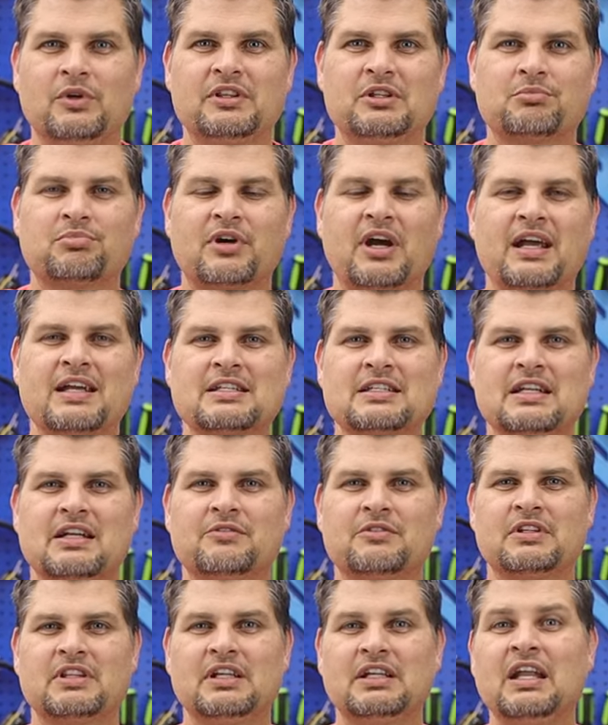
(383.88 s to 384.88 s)
with the price and
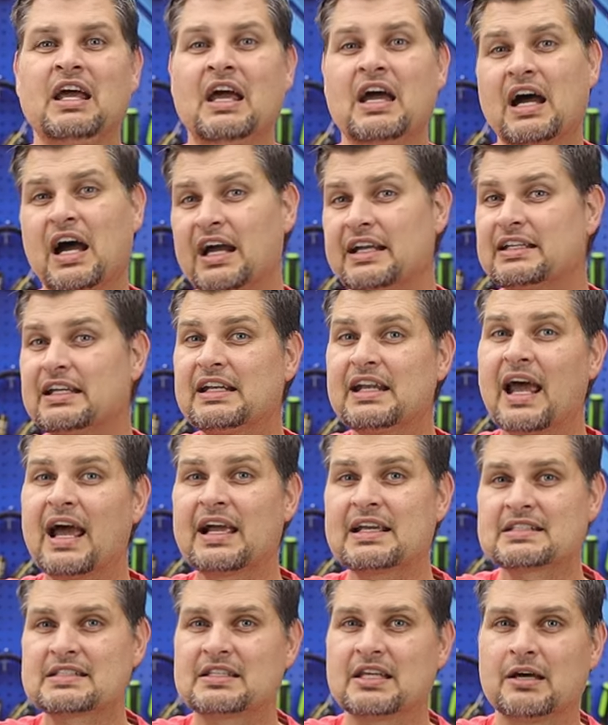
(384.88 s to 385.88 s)
everything. I did
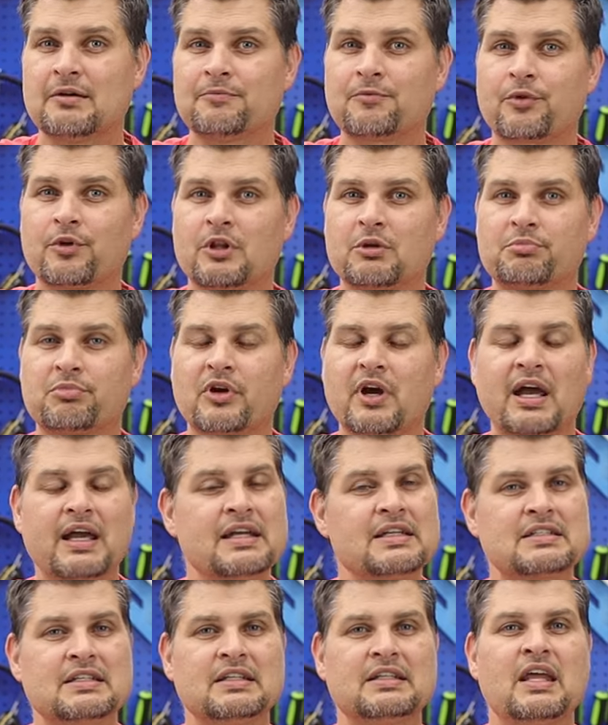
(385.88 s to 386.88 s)
ask them for the
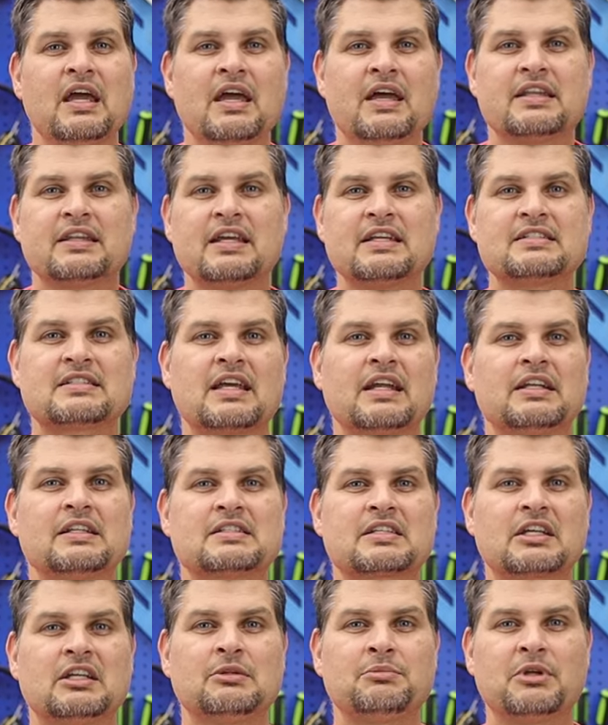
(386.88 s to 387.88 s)
price and they said
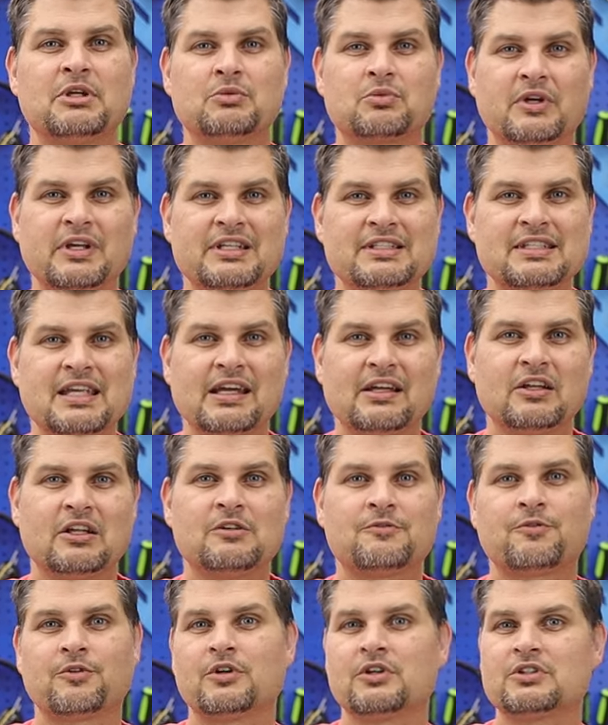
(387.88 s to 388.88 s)
it's going to be
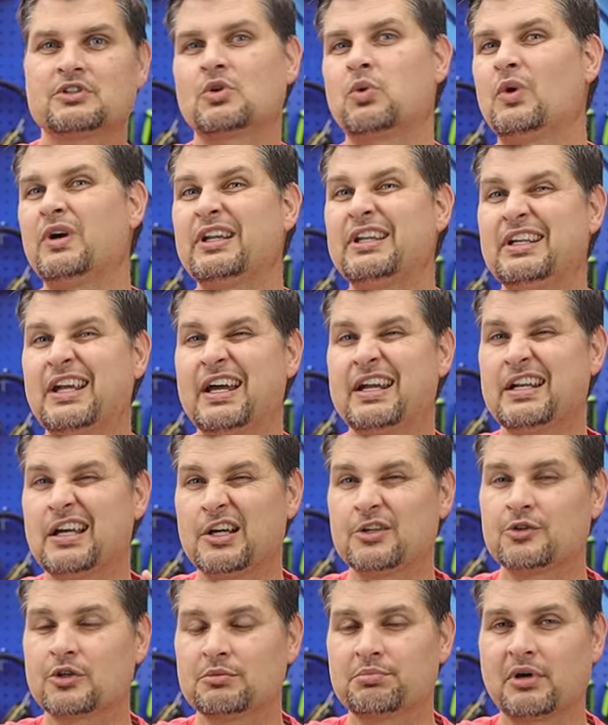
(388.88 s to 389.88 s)
retailing for
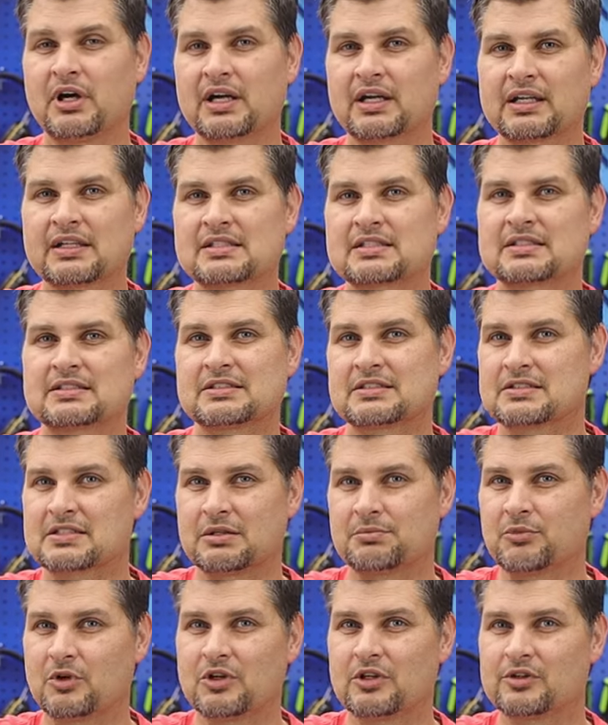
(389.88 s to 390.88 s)
$2,900,
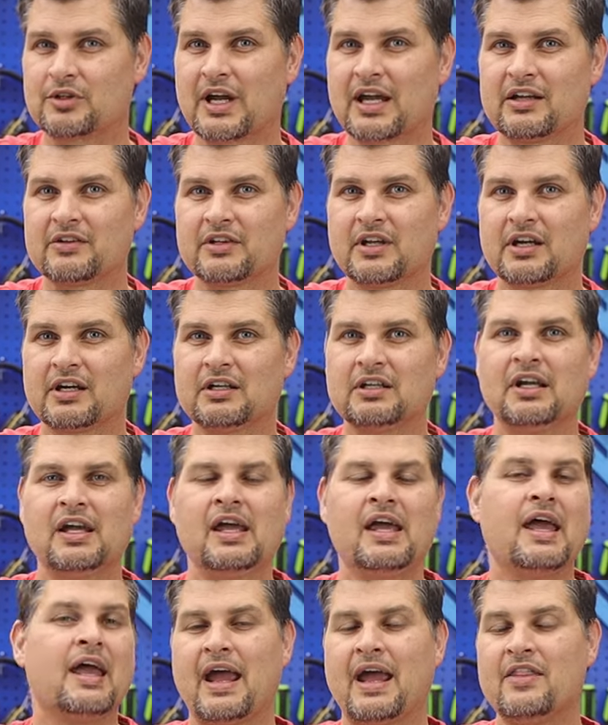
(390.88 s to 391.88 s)
somewhere around there.
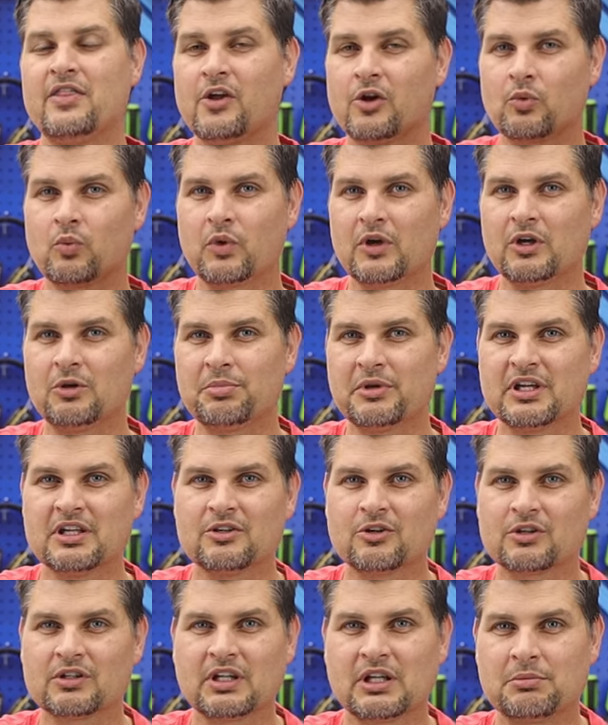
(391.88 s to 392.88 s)
And there will be
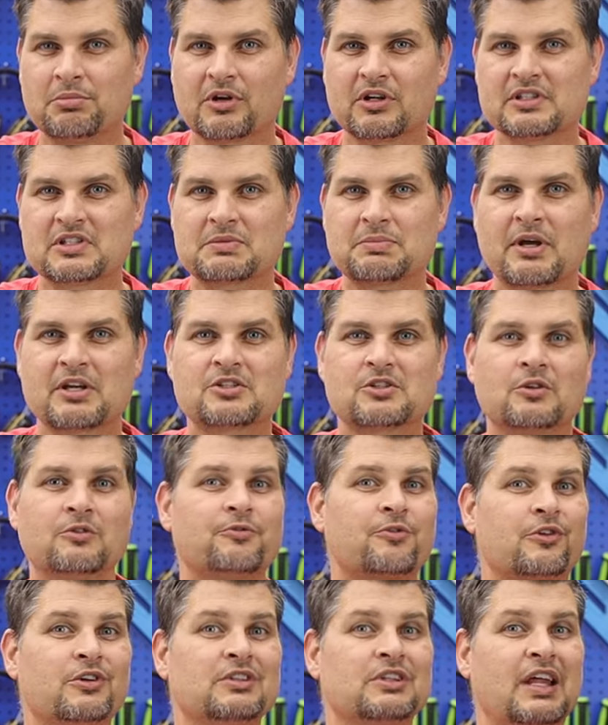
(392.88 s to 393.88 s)
an early bird special
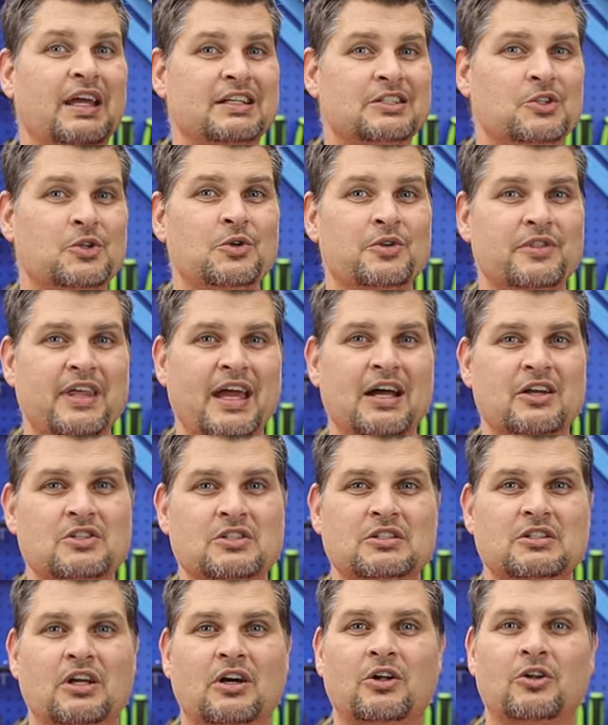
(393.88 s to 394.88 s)
for like
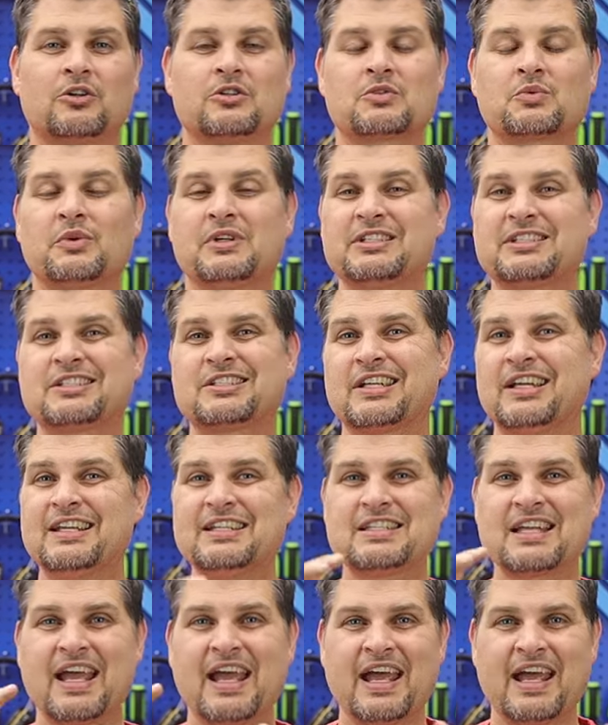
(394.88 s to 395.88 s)
$2,000, which
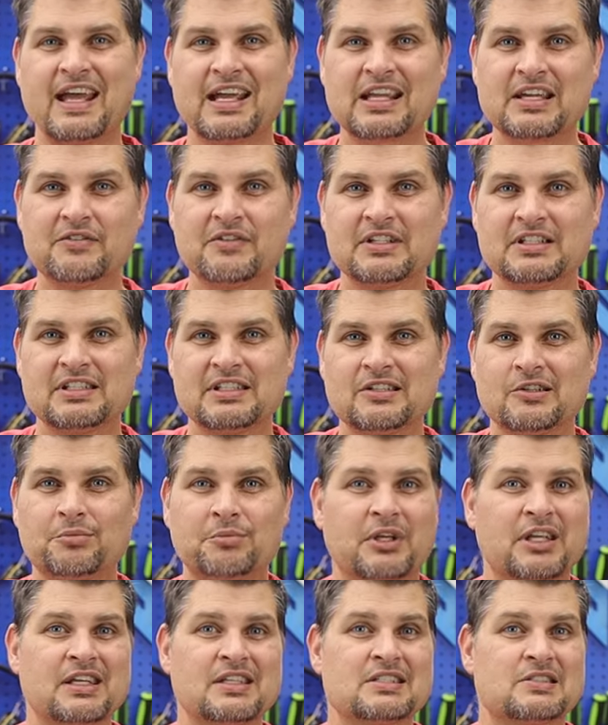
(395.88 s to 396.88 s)
is a heck of a deal
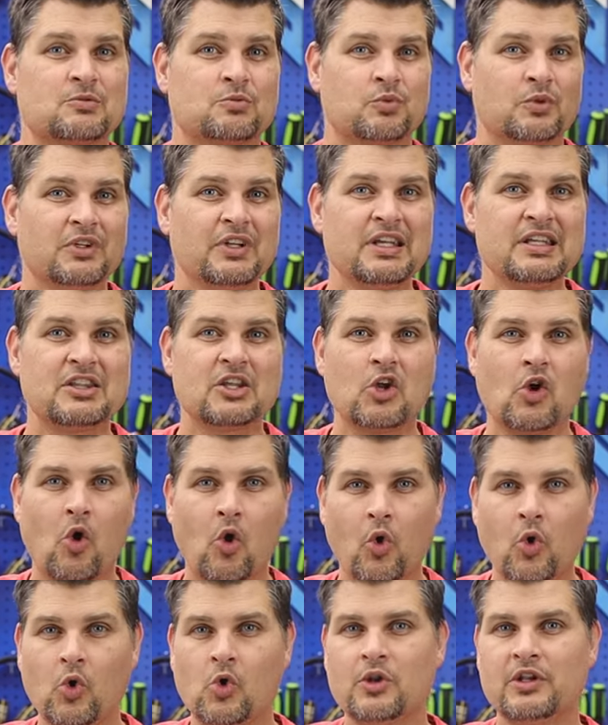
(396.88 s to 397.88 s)
because really the
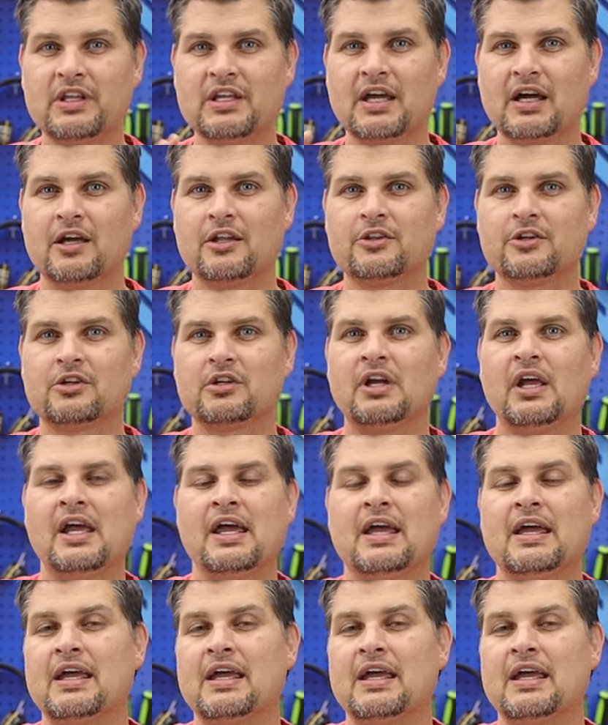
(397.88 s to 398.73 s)
only other